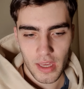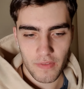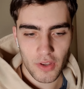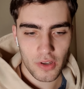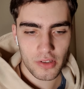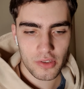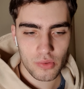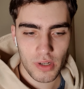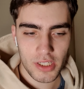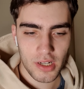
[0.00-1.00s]
If you could
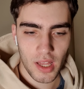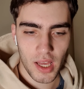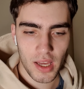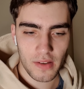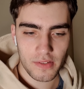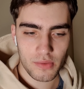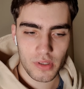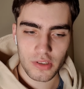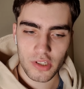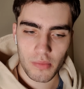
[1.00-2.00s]
switch lives
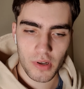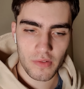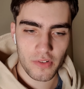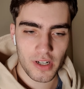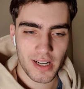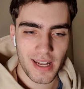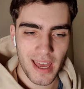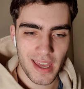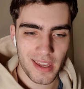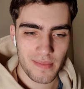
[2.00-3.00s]
with someone for a
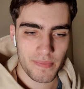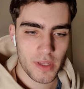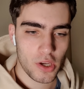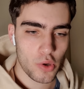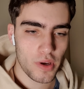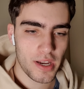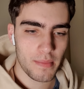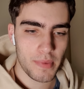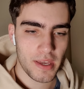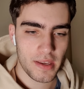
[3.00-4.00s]
day, who would
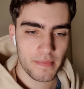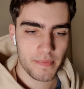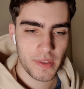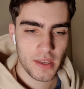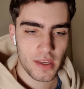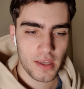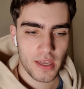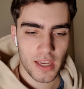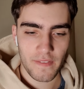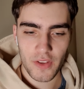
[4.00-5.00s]
it be?
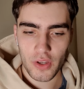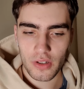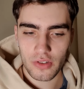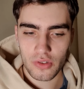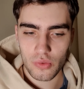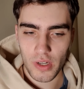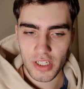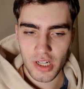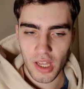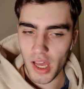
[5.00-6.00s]
If you could
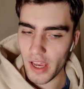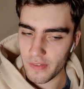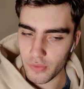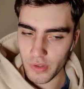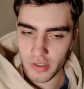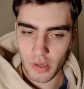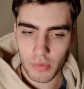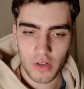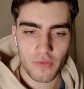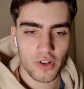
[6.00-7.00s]
switch lives with
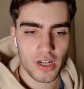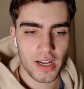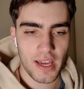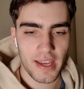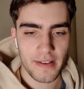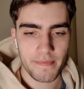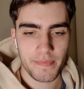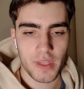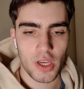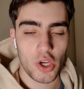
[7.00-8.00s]
someone for a day,
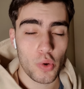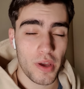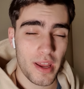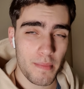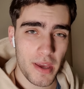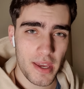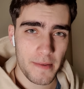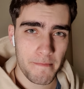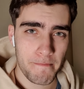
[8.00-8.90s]
who would it be?